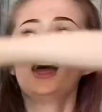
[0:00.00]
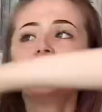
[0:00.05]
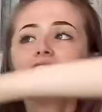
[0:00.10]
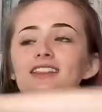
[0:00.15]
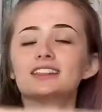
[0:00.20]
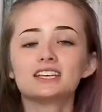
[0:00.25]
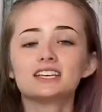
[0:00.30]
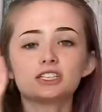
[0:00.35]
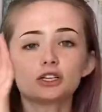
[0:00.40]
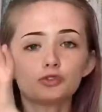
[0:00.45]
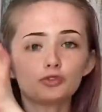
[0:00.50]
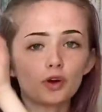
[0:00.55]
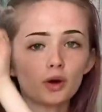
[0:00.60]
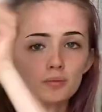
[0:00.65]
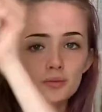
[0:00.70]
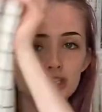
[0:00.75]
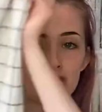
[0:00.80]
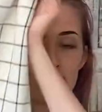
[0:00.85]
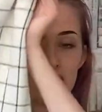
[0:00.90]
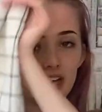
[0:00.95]
These are from
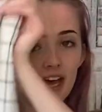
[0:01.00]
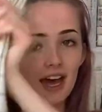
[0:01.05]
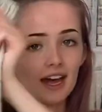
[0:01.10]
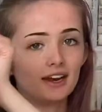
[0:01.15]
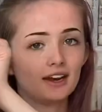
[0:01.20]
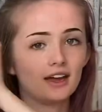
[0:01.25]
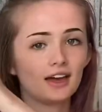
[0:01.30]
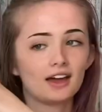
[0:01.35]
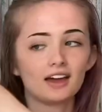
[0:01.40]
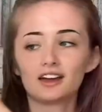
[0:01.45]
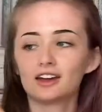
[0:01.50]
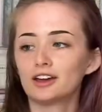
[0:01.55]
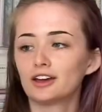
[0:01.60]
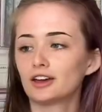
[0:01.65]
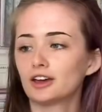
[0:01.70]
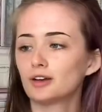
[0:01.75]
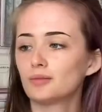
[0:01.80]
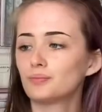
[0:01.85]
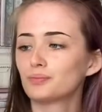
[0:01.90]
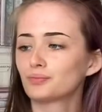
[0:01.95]
Shein.
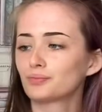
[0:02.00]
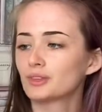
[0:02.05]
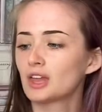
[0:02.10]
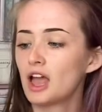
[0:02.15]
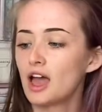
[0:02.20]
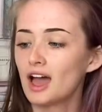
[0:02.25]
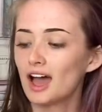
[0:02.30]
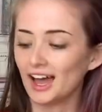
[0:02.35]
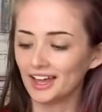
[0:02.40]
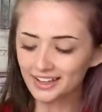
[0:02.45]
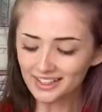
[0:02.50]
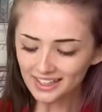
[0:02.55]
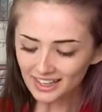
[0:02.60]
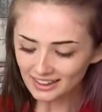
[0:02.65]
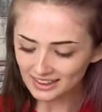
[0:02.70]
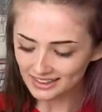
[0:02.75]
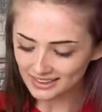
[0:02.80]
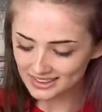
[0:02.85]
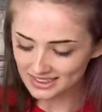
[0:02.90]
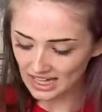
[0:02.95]
I didn't get
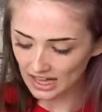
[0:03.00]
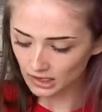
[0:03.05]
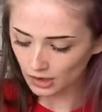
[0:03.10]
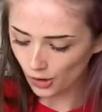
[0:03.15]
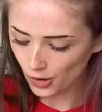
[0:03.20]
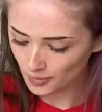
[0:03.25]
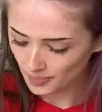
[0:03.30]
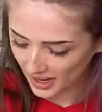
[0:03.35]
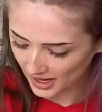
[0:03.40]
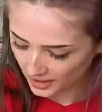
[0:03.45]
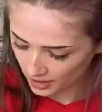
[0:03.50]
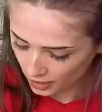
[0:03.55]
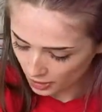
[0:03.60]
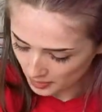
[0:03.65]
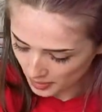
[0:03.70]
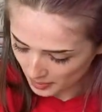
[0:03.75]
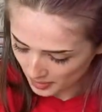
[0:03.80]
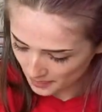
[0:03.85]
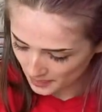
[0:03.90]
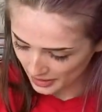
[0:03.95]
these that long back. I got them
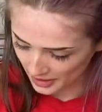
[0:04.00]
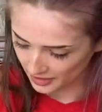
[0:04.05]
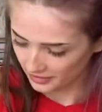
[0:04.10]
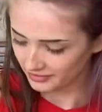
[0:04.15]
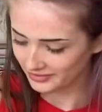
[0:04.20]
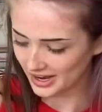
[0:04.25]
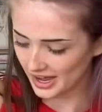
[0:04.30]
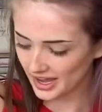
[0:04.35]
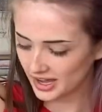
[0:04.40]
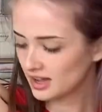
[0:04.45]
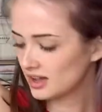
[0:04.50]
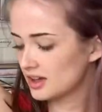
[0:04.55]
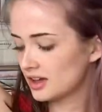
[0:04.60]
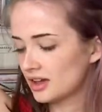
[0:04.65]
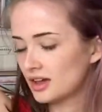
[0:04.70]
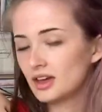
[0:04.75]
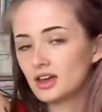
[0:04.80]
on my birthday.